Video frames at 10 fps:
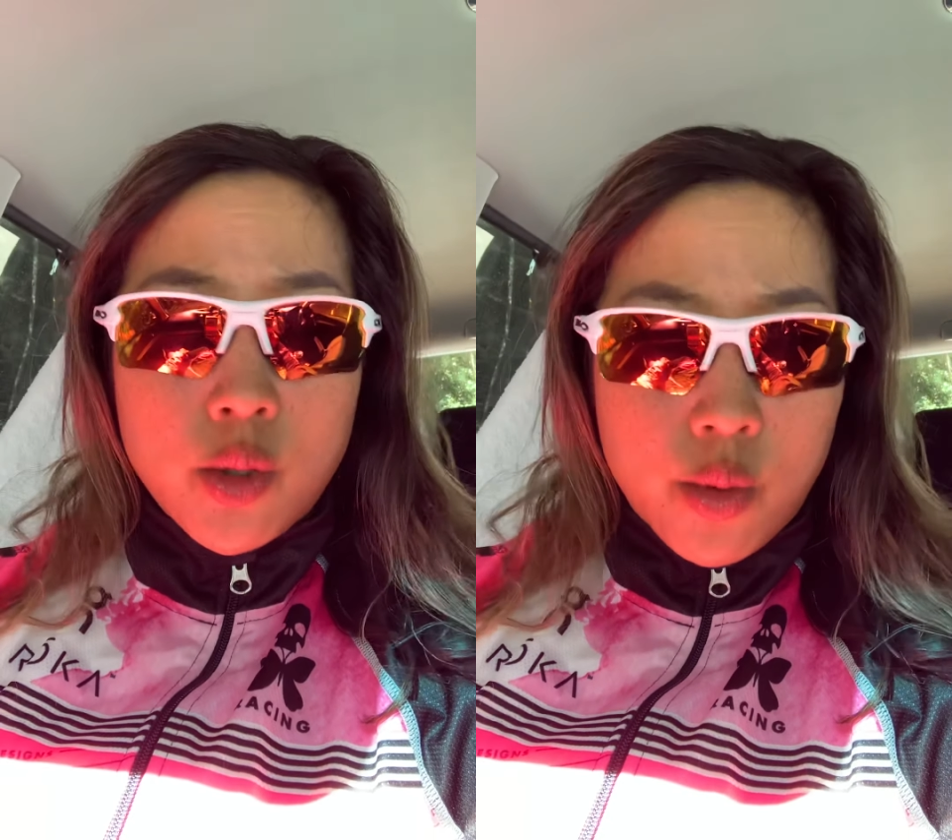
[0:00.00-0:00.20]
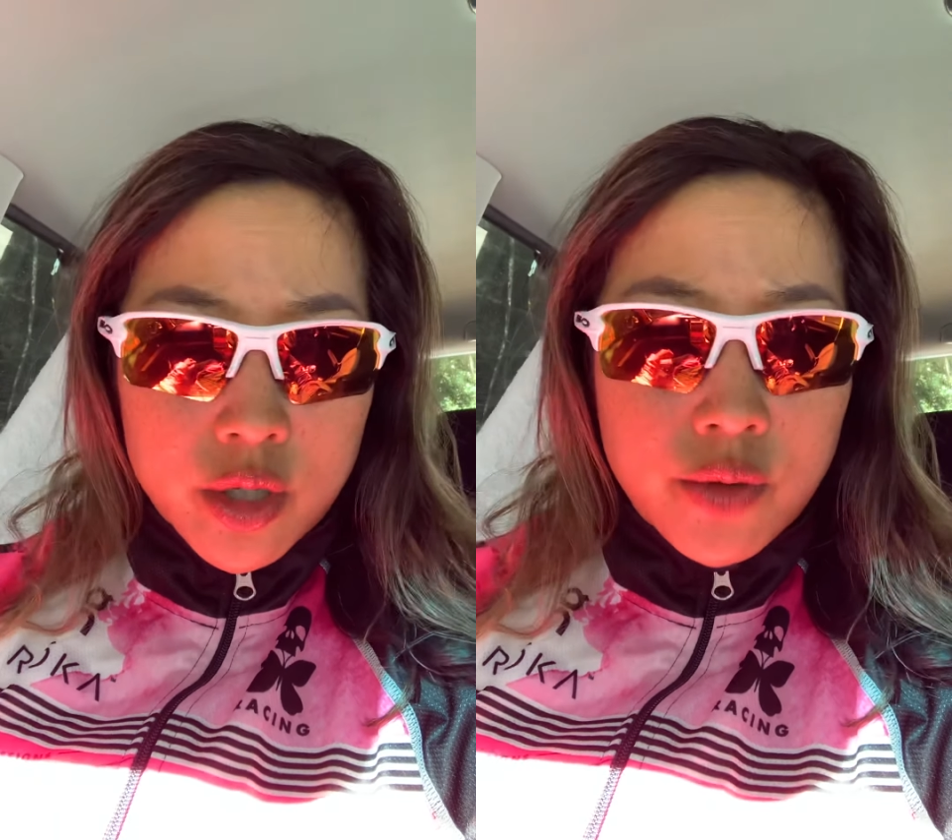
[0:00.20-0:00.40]

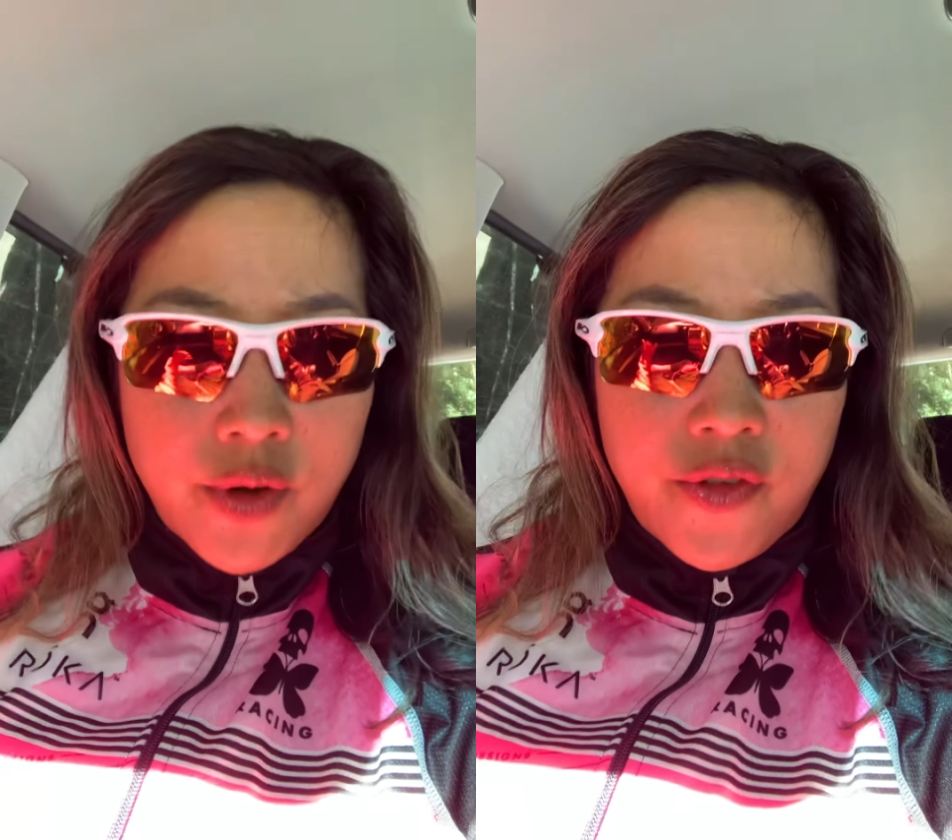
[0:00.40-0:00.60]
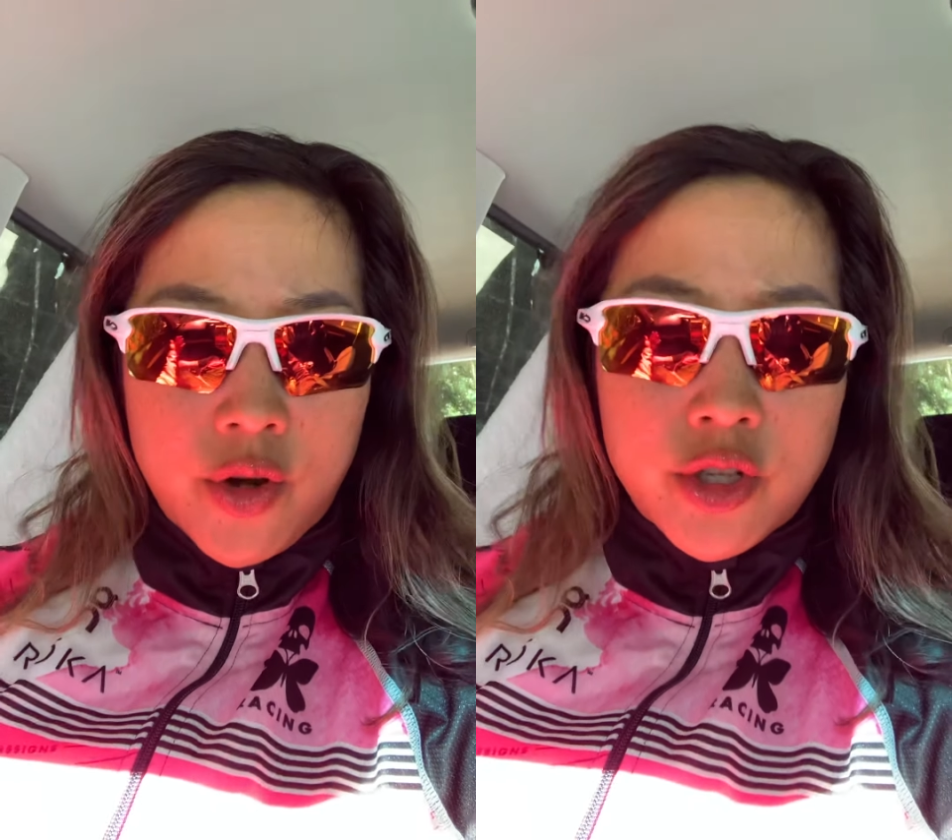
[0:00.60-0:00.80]
or to
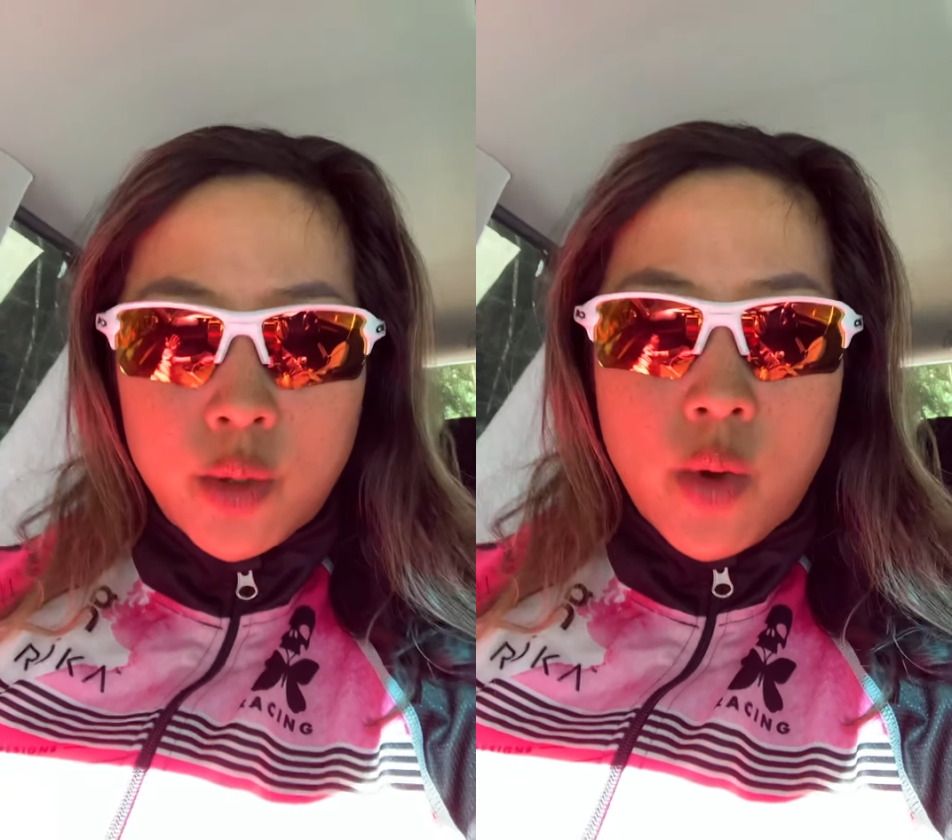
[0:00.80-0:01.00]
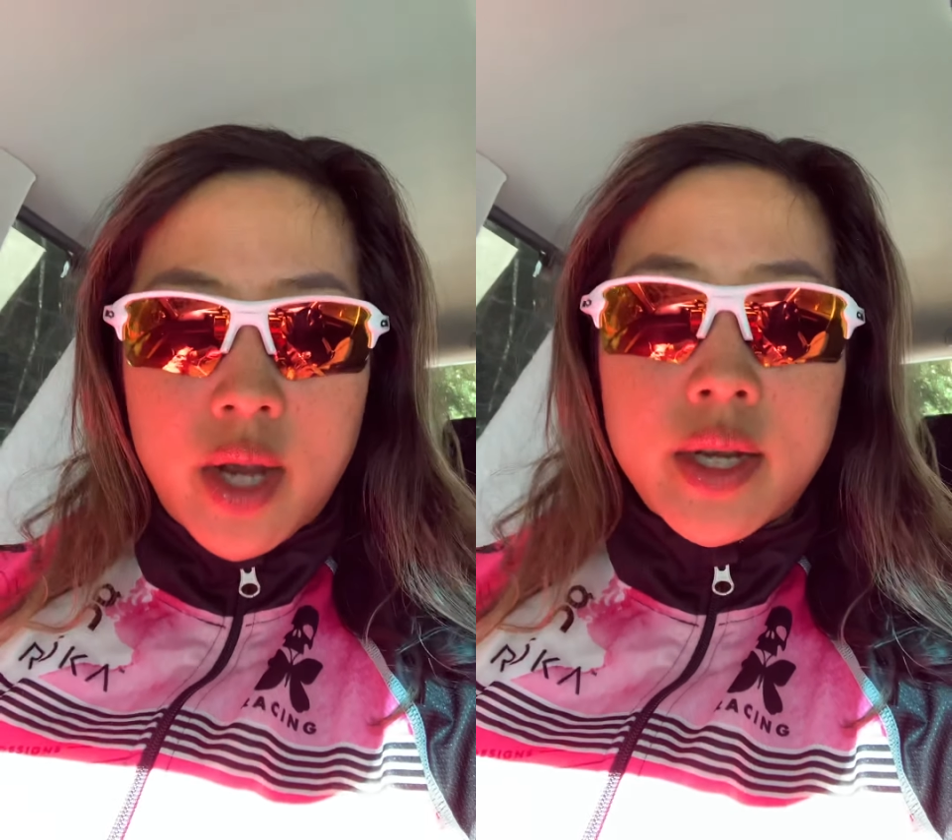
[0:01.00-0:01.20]
refer to
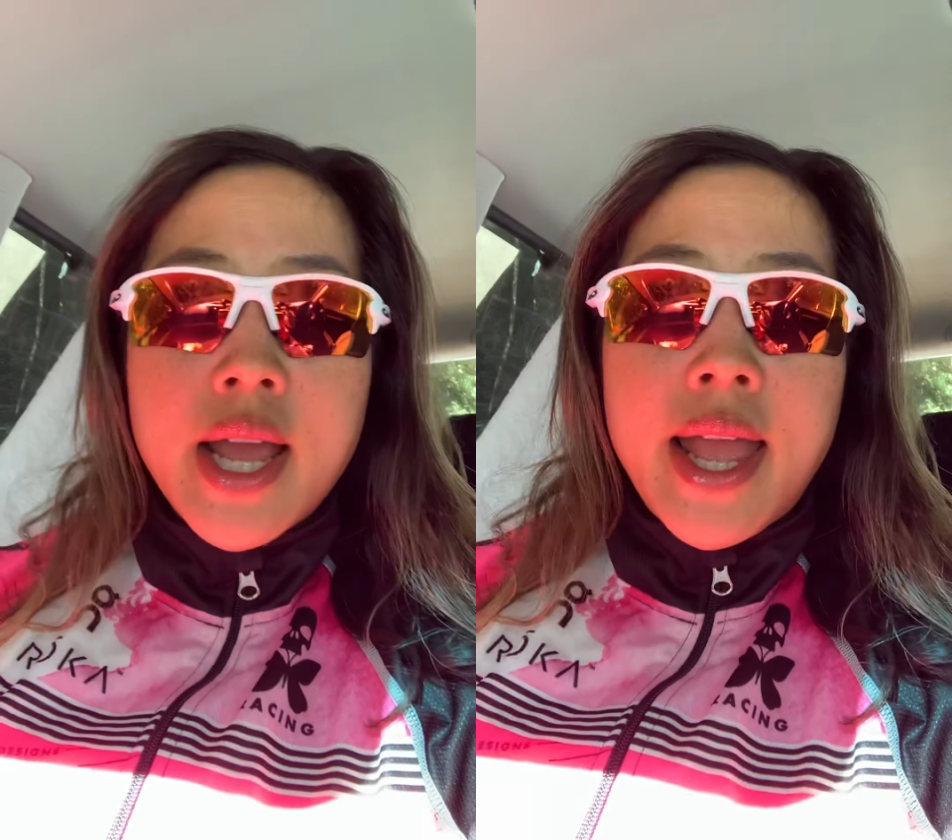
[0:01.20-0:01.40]
one